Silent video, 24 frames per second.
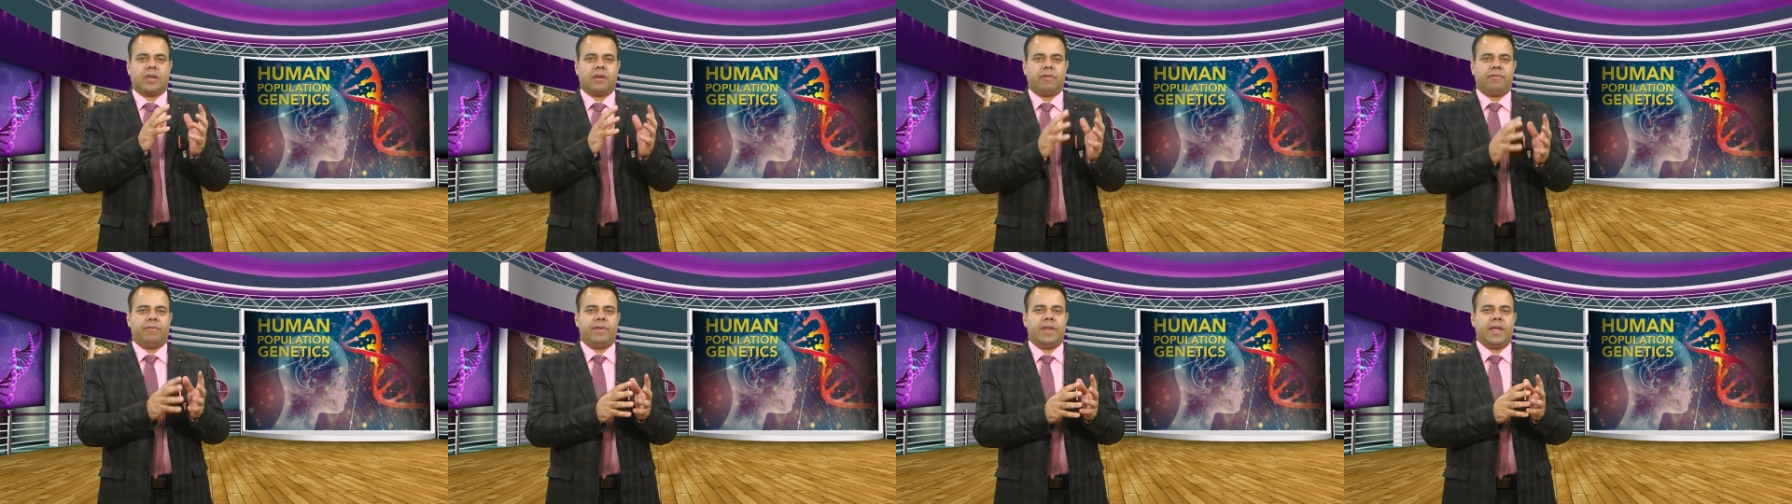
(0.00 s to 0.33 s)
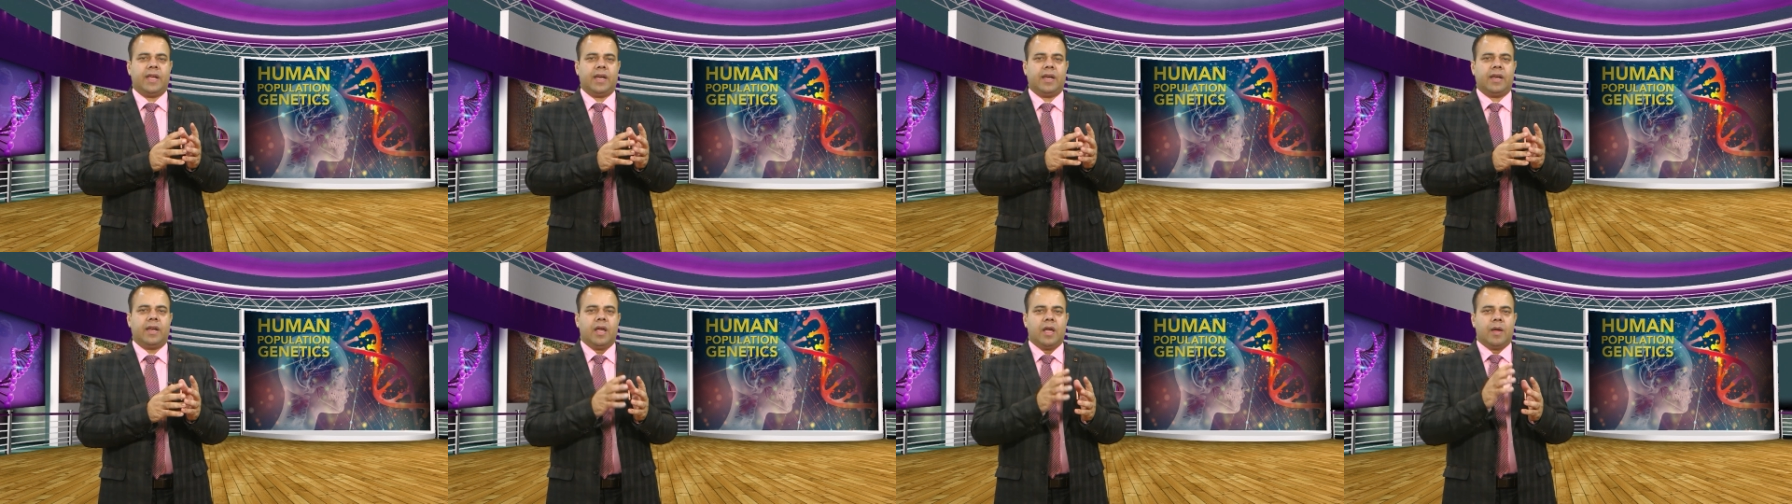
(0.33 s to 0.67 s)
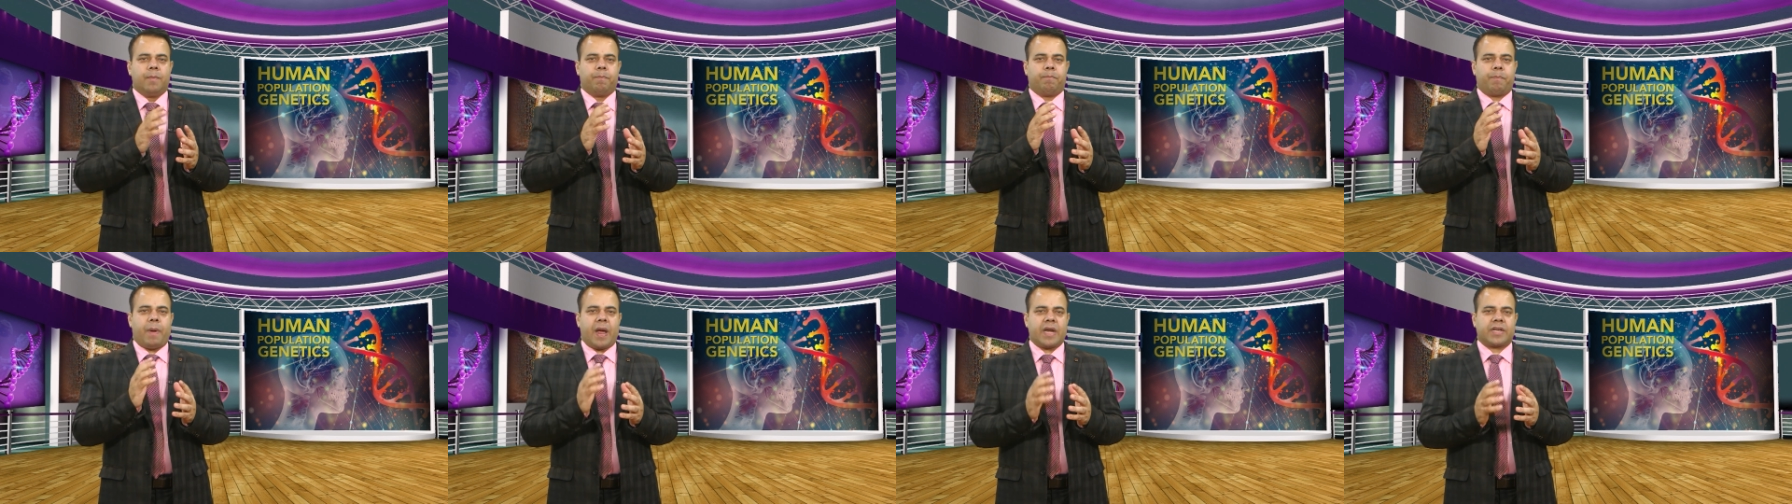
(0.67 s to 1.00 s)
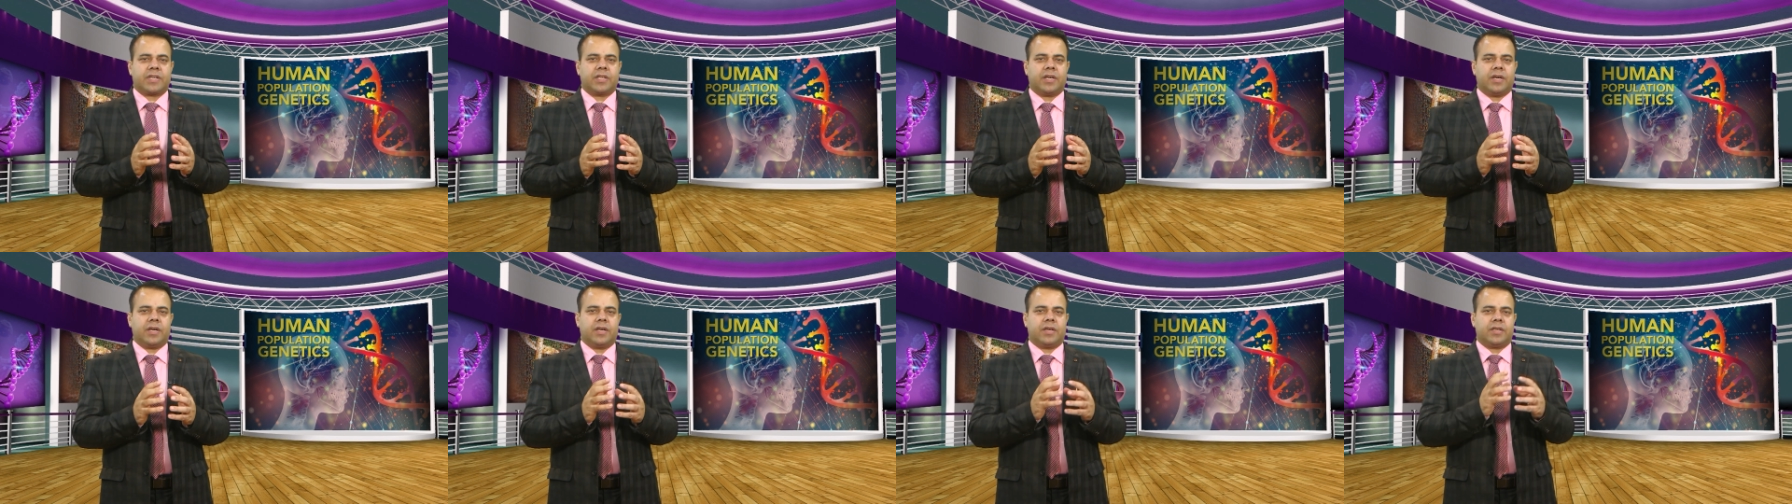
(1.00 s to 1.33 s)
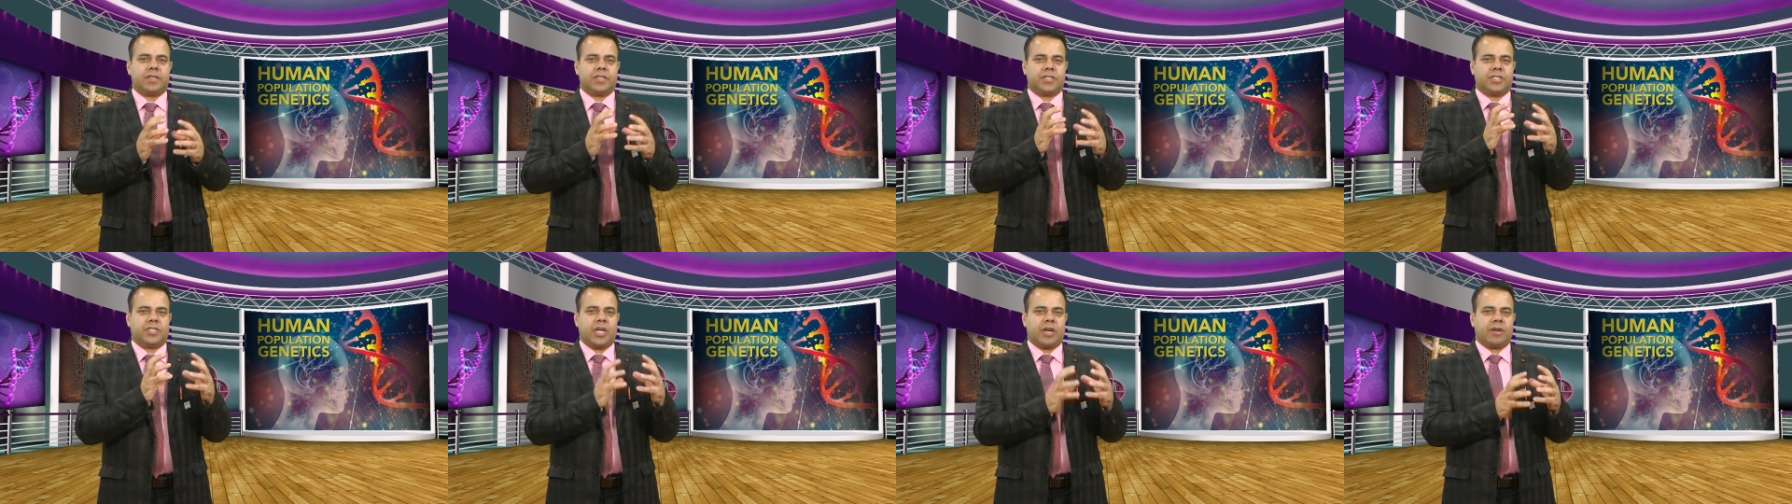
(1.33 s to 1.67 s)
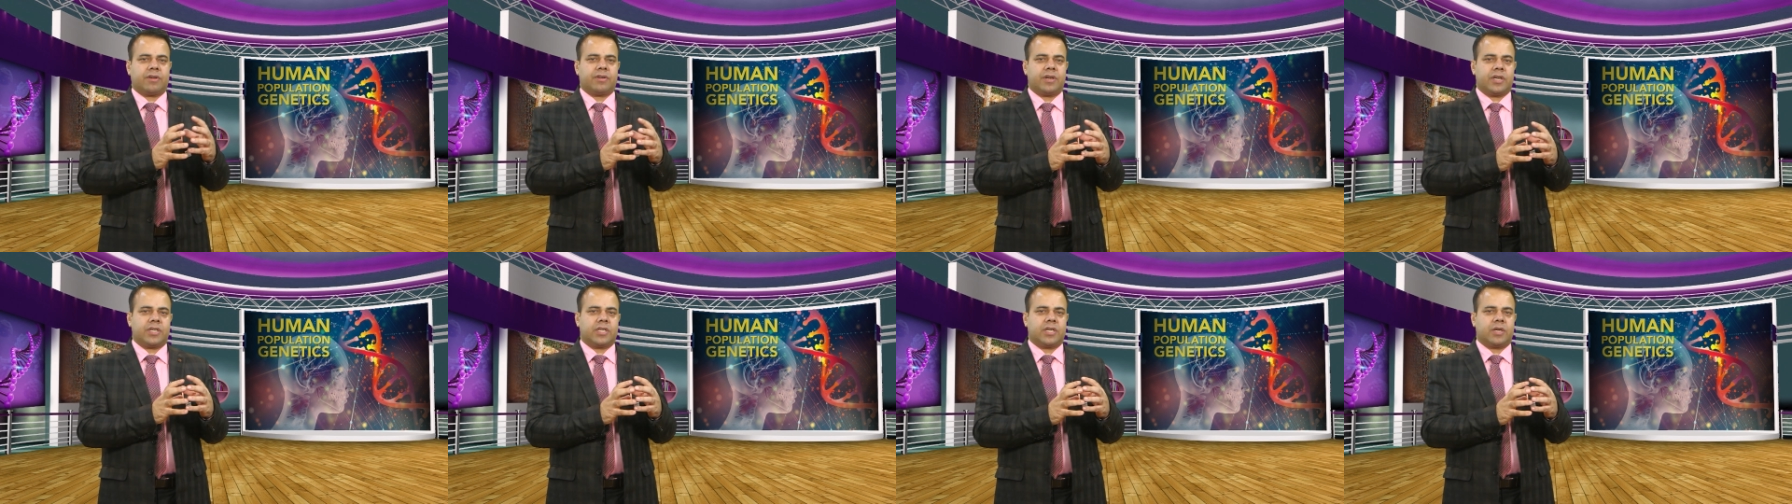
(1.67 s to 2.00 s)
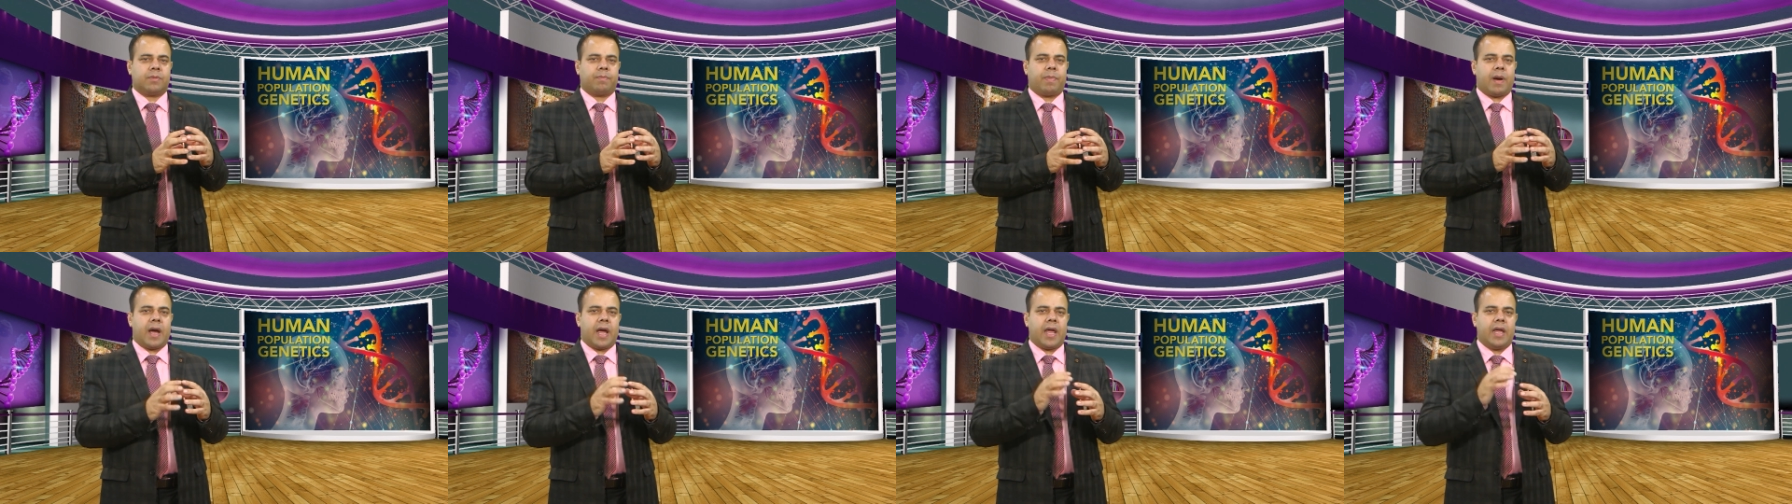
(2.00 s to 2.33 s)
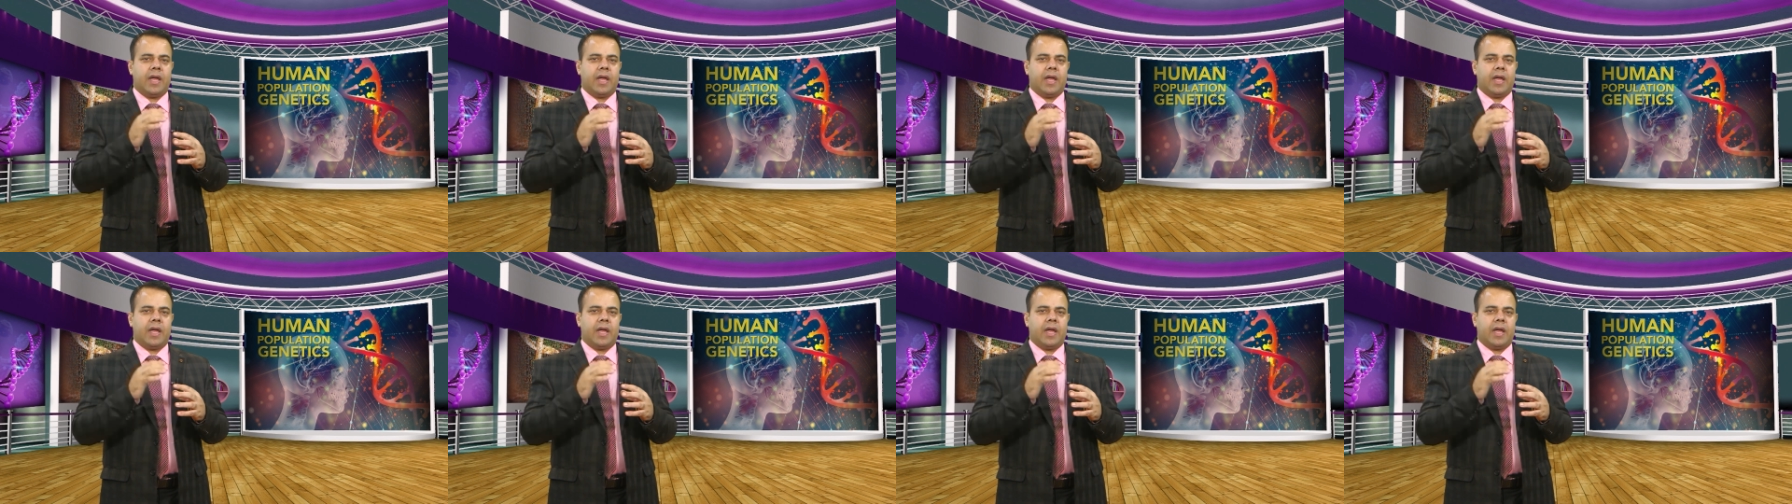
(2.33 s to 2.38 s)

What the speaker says: reveal patterns generated by